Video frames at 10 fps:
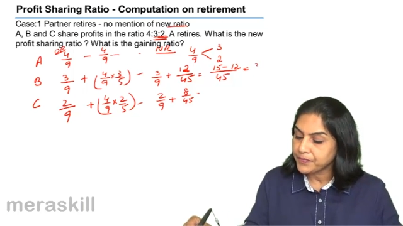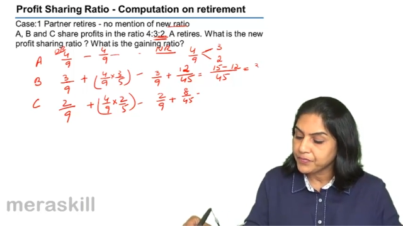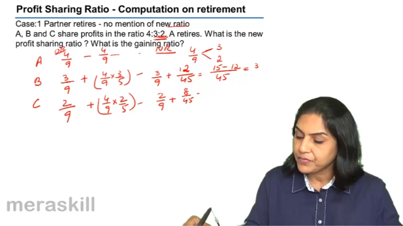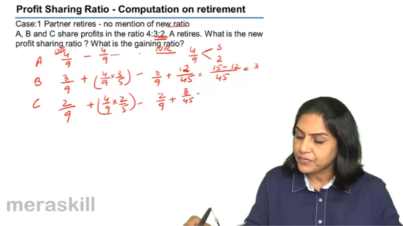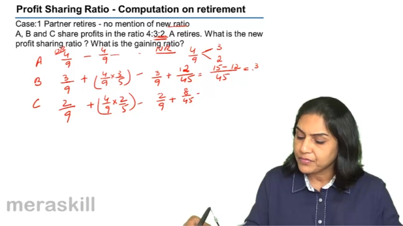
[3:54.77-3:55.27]

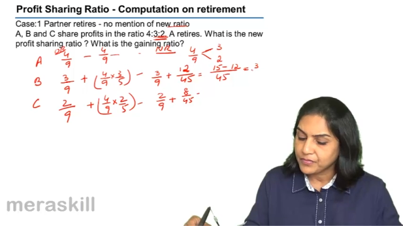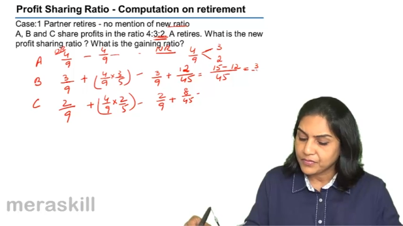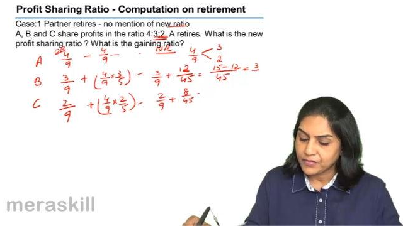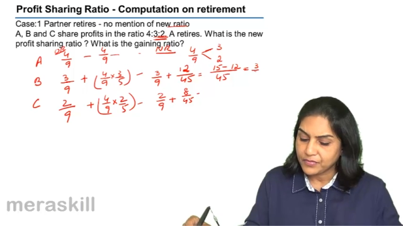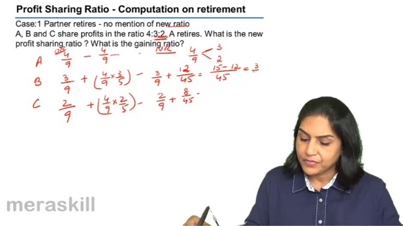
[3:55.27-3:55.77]

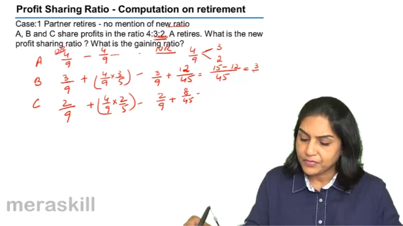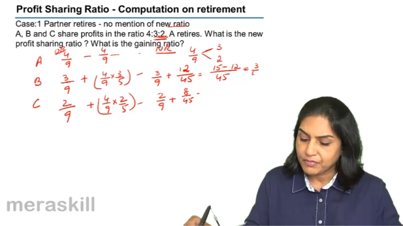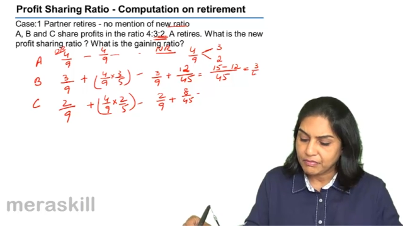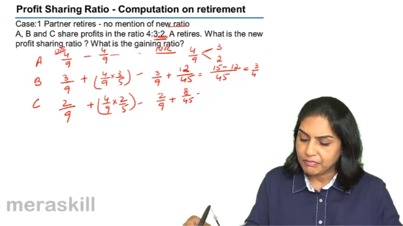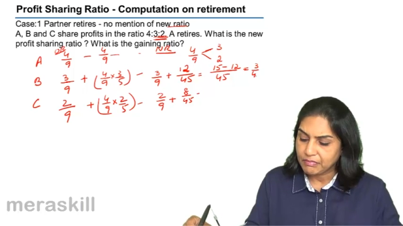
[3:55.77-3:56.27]

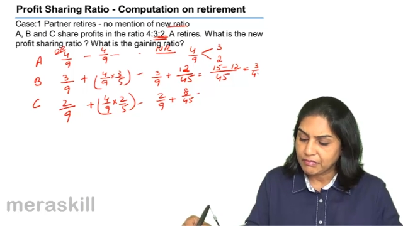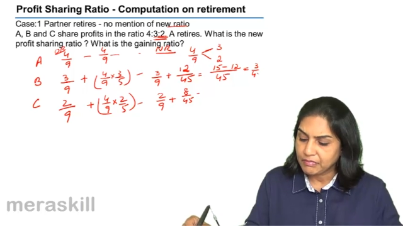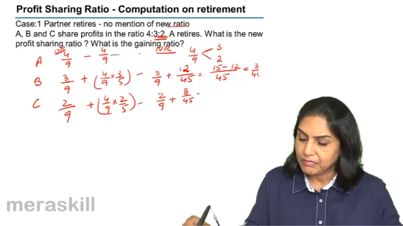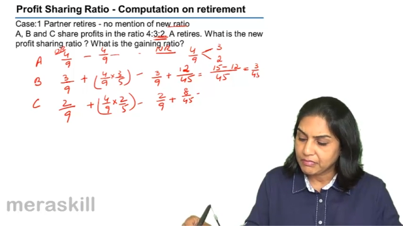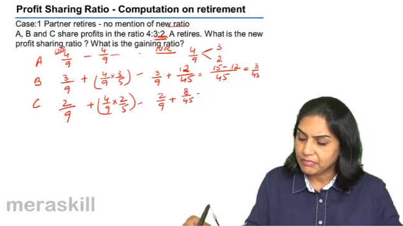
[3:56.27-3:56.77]
Nothing is said.